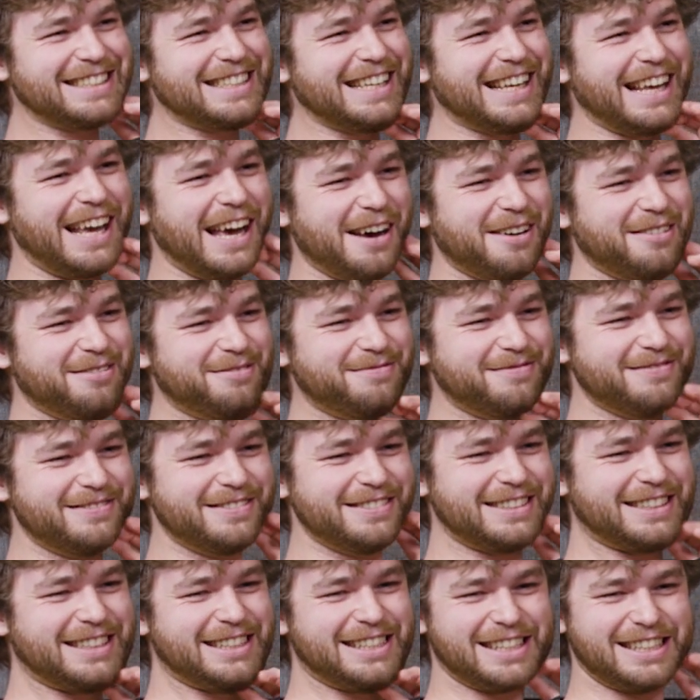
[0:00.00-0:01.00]
Yeah.
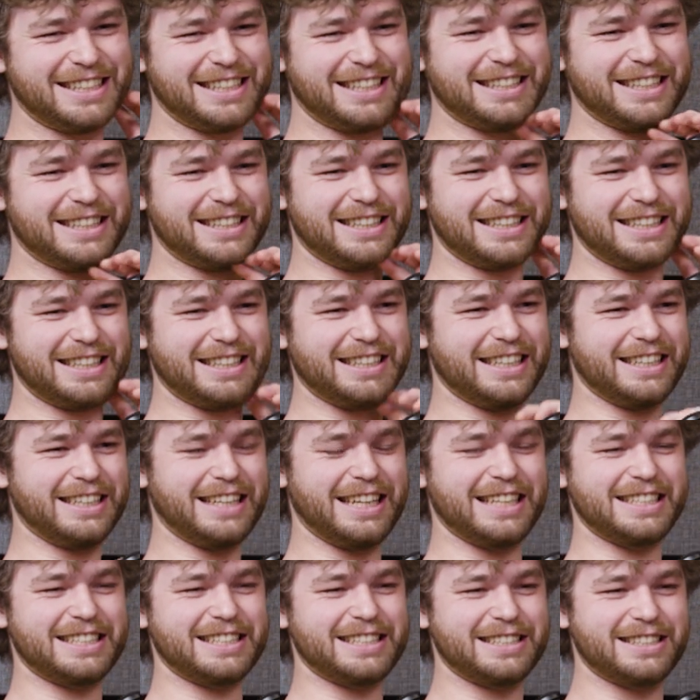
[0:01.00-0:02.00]

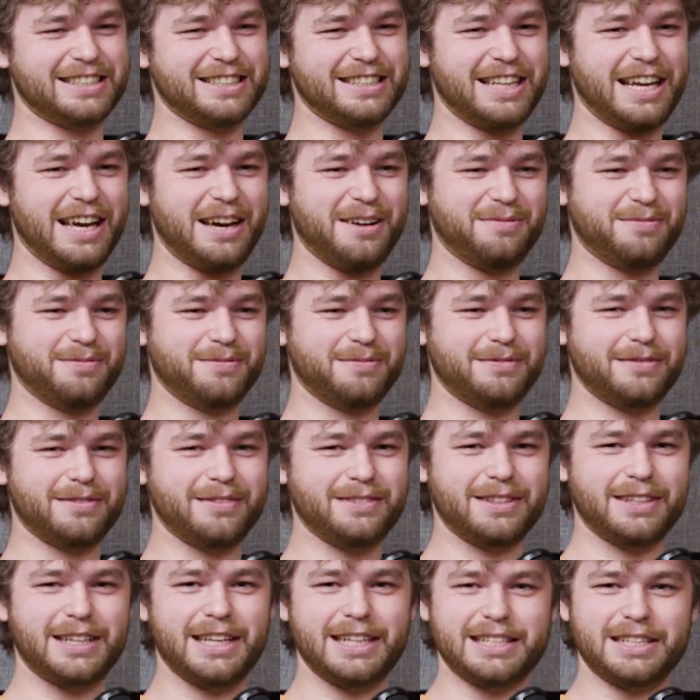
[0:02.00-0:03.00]
That's
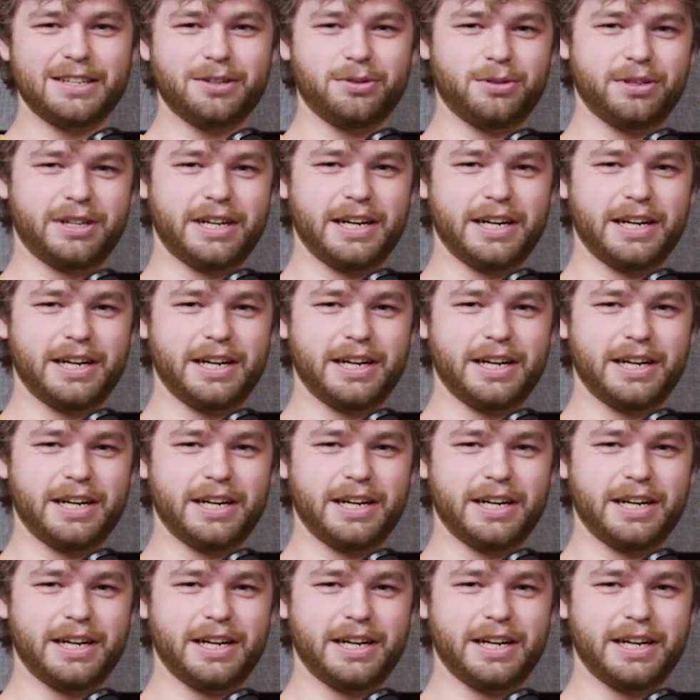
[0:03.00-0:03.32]
how we're